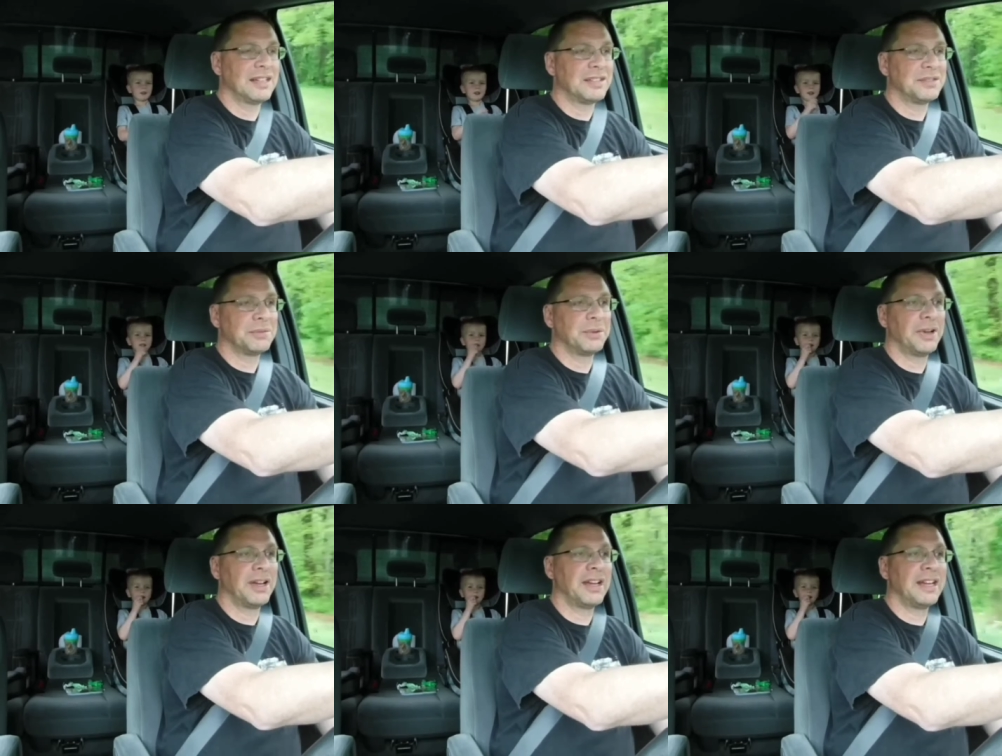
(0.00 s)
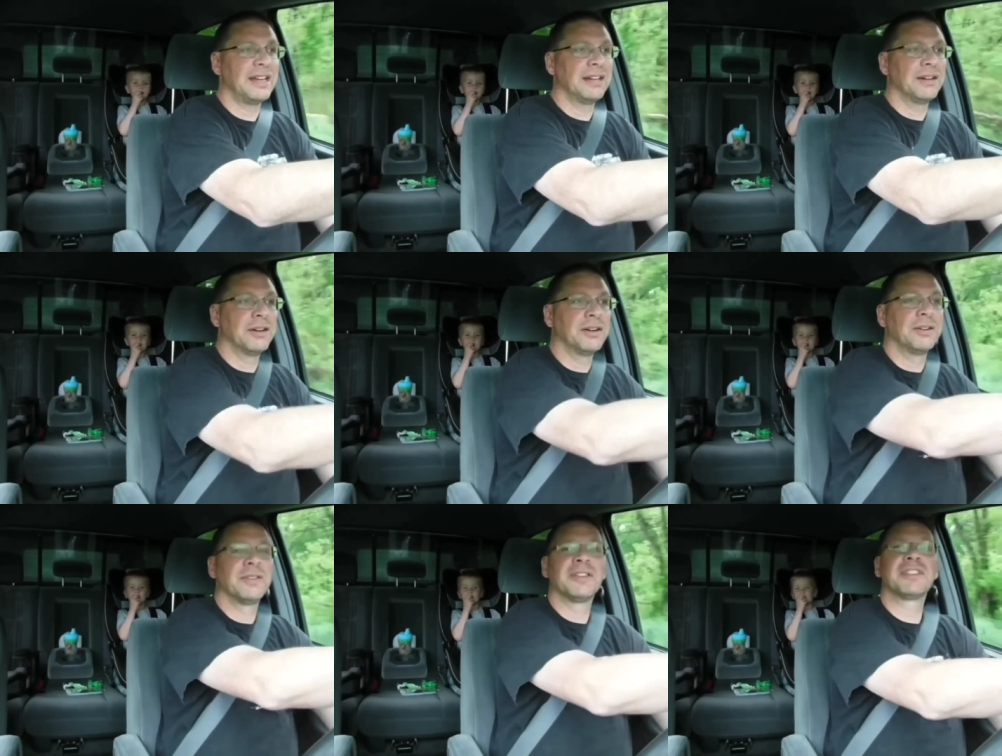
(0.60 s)
That's right.
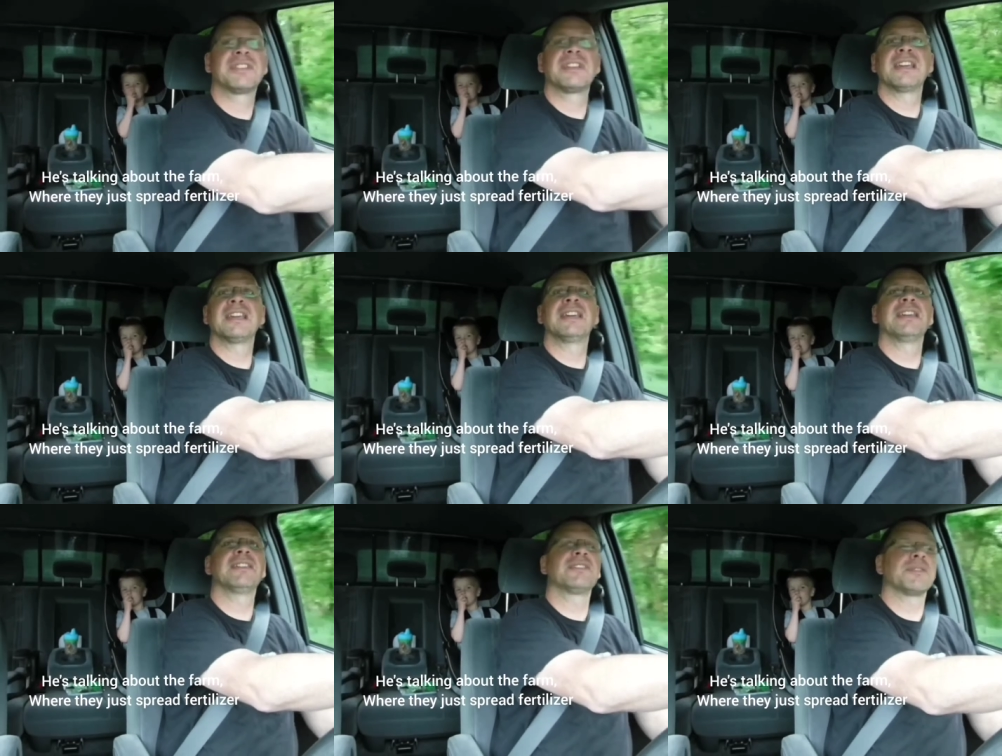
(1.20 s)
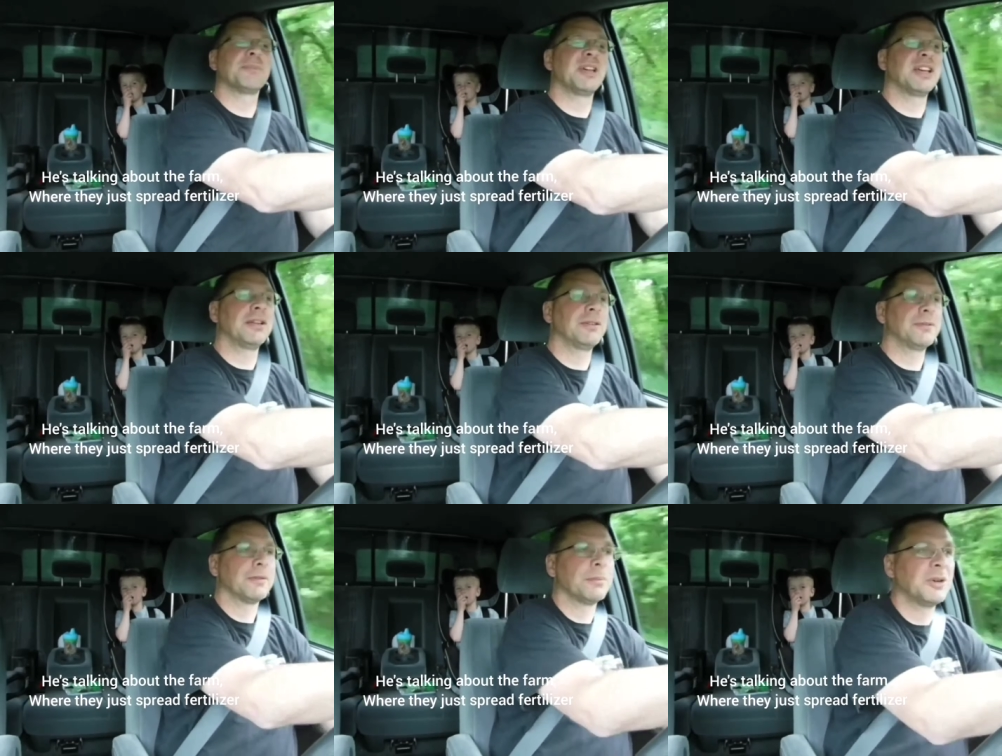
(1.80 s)
Oh, the stinky
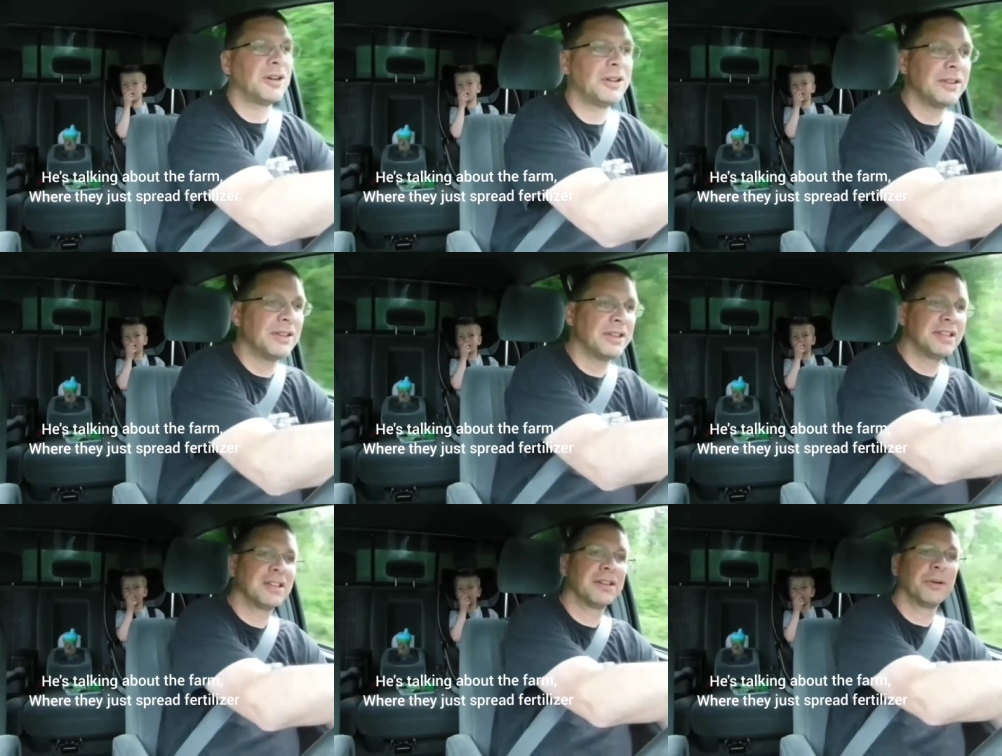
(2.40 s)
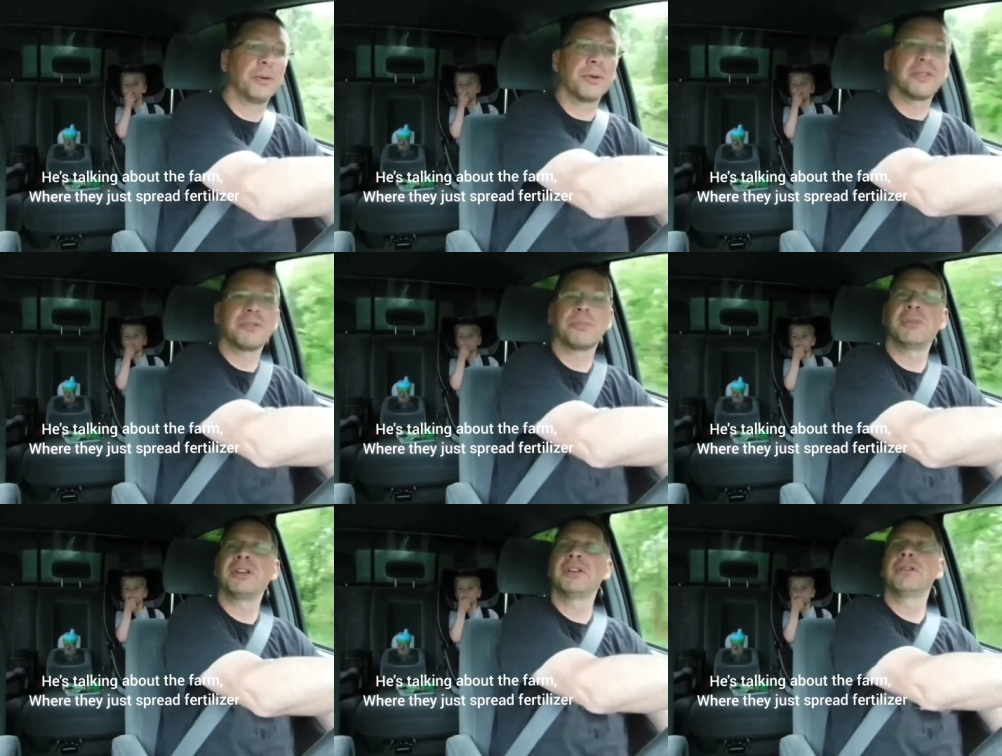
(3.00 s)
smell from all the
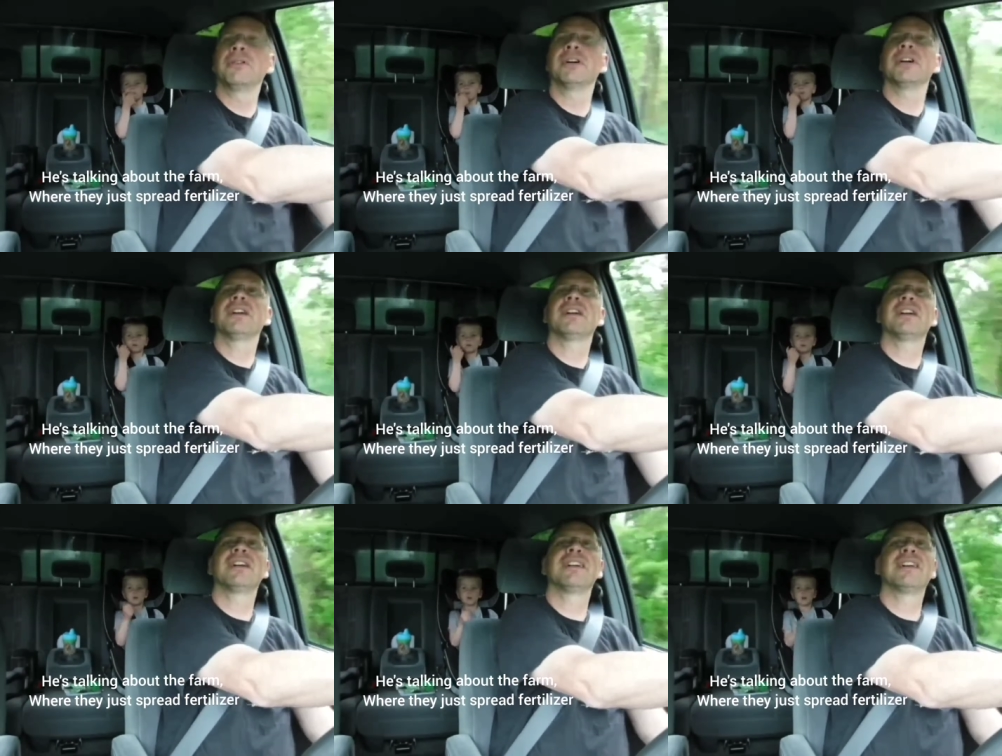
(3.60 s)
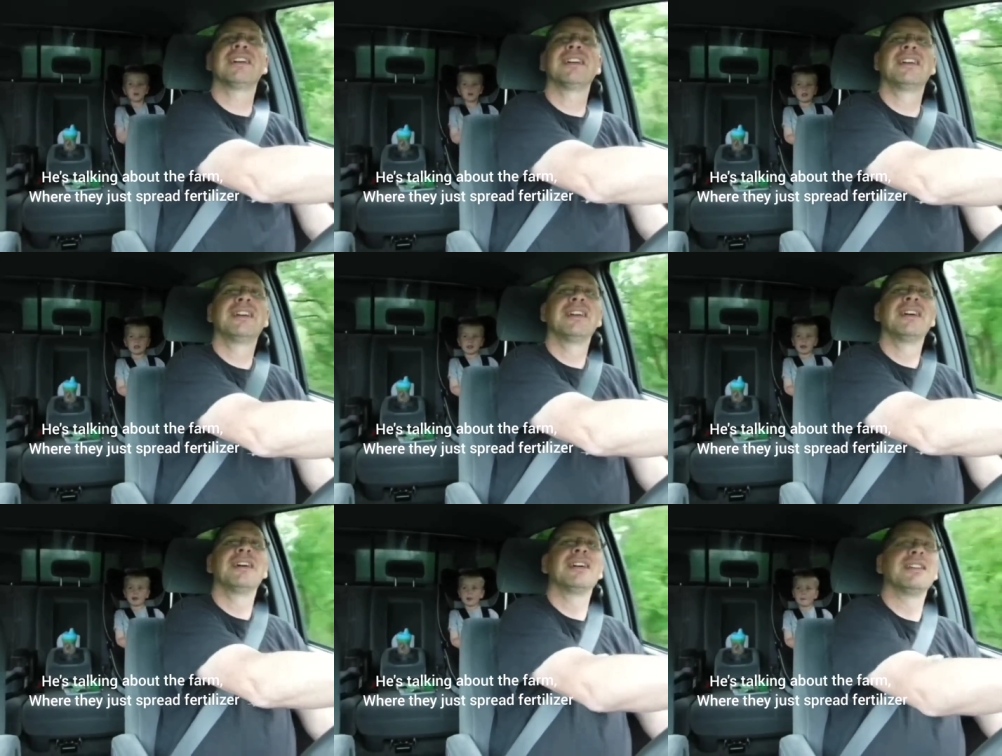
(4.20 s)
horse manure.
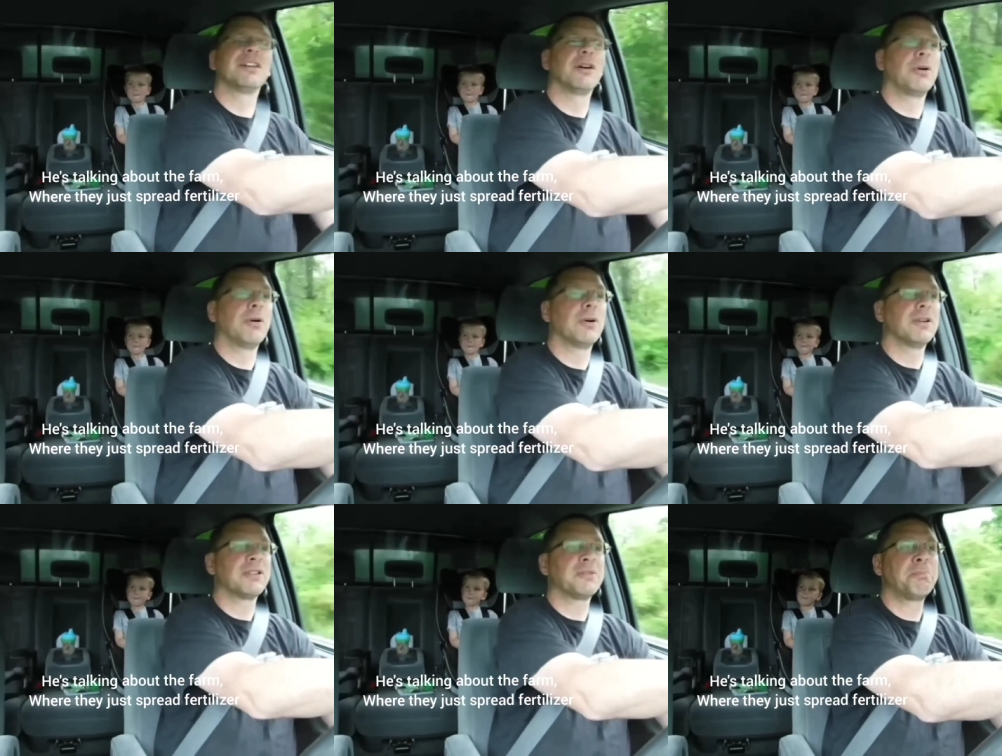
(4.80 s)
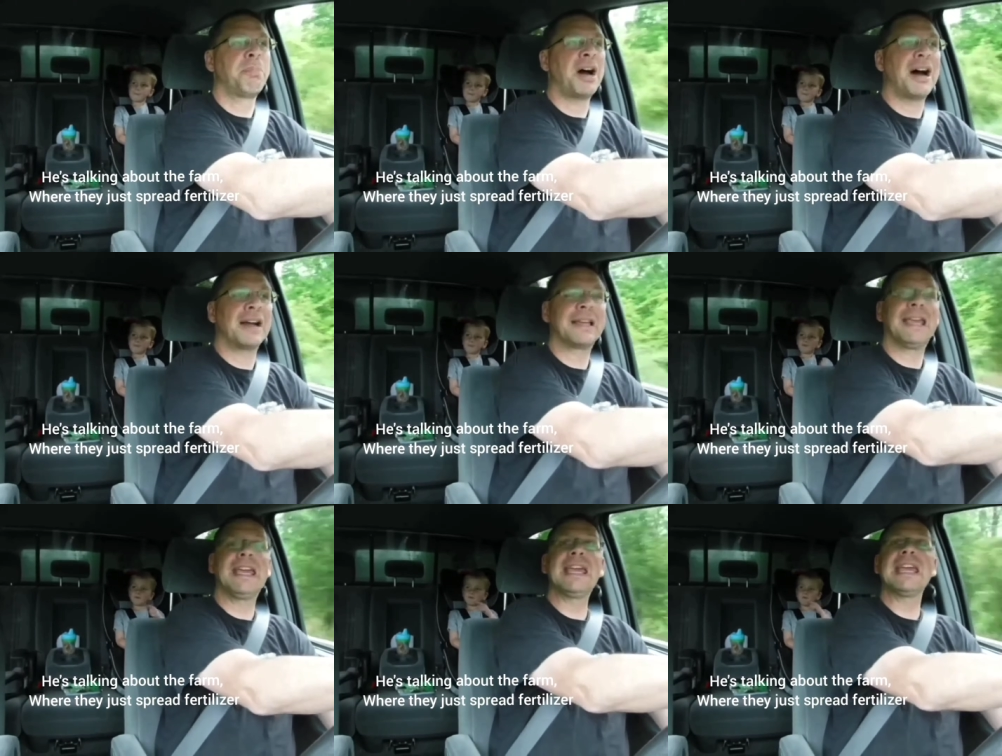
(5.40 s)
The horse
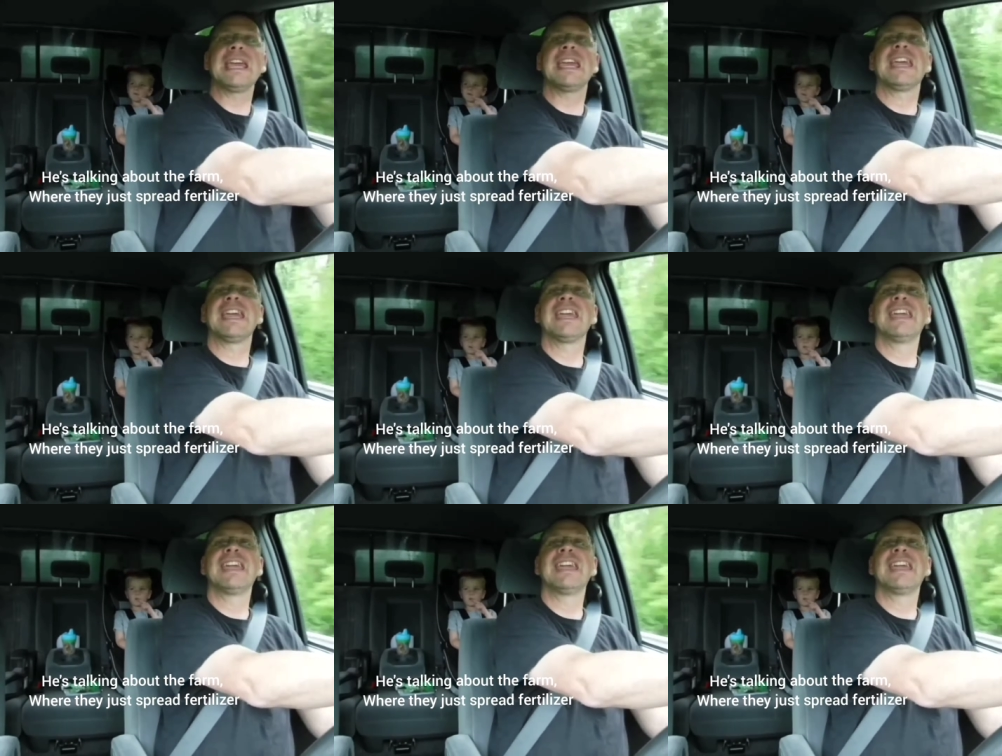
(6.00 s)
pucky.